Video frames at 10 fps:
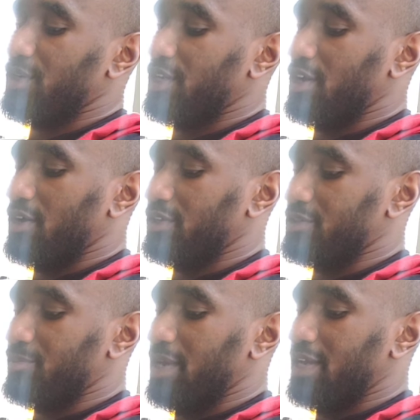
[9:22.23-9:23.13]
in all this
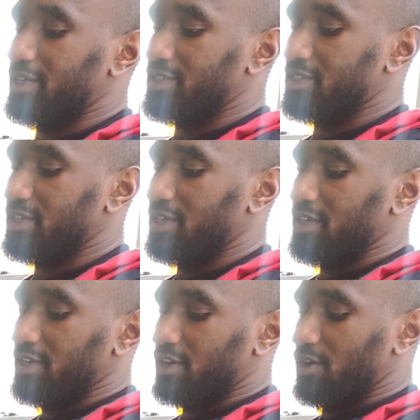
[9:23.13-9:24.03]
madness
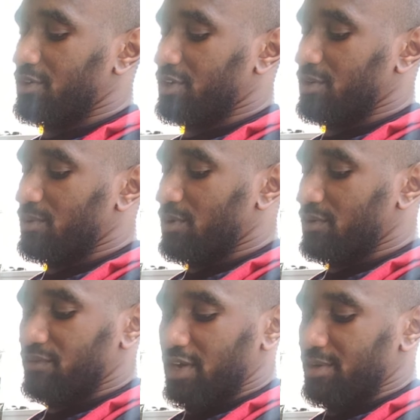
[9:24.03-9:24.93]
called the
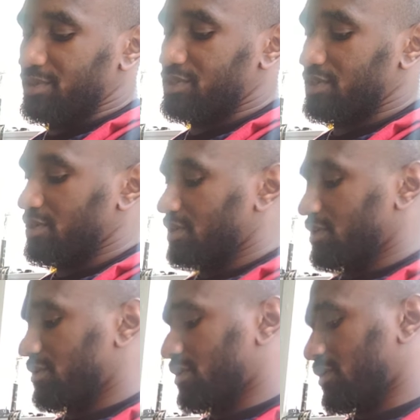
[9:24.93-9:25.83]
coronavirus,
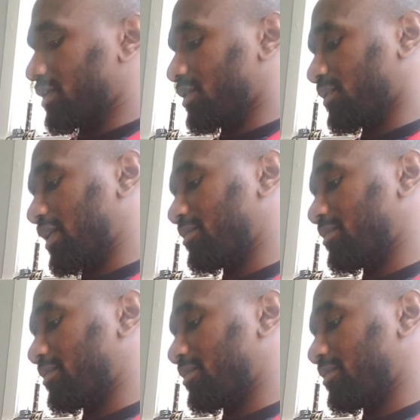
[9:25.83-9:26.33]
you know, in a way,